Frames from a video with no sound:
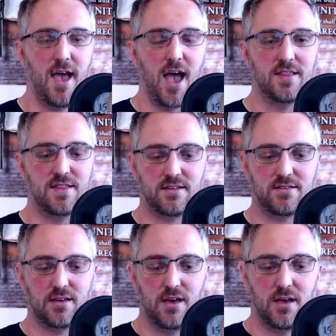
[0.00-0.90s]
And
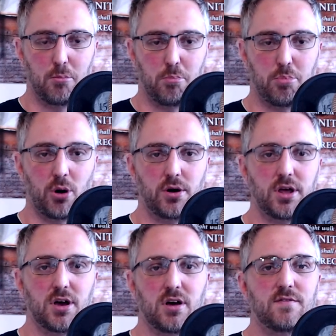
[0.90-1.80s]
this
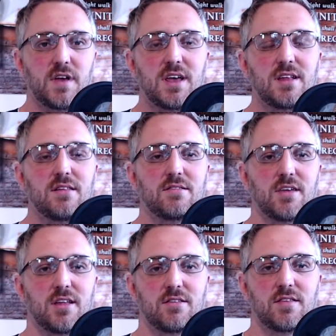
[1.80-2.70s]
burning of
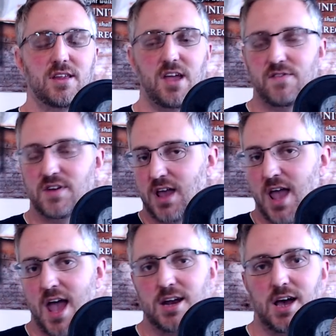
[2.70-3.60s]
incense that David
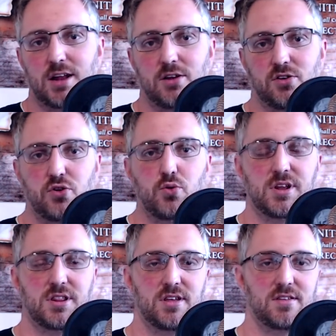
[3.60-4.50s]
cannot do at
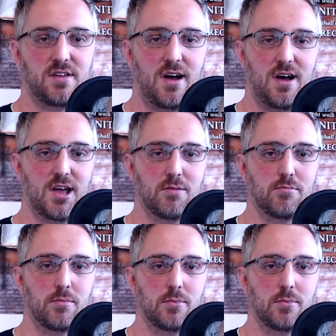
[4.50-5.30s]
this time.